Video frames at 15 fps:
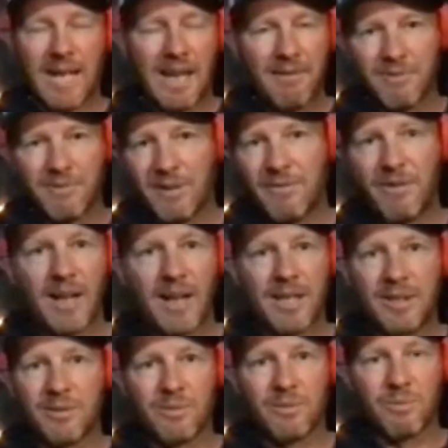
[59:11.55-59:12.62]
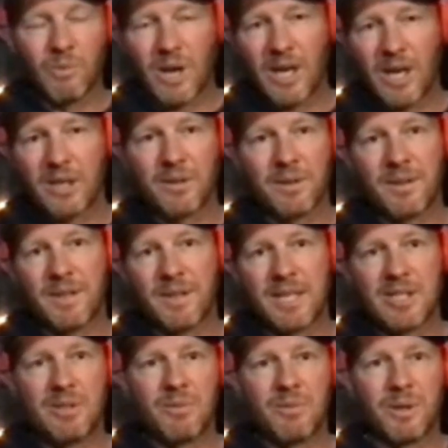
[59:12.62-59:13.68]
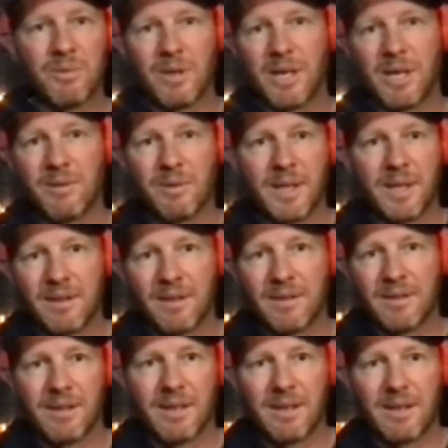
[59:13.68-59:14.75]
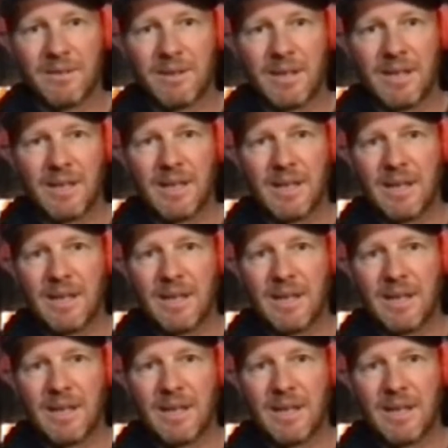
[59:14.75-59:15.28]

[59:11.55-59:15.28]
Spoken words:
Every flight you'll work on the things you want to work with, you know,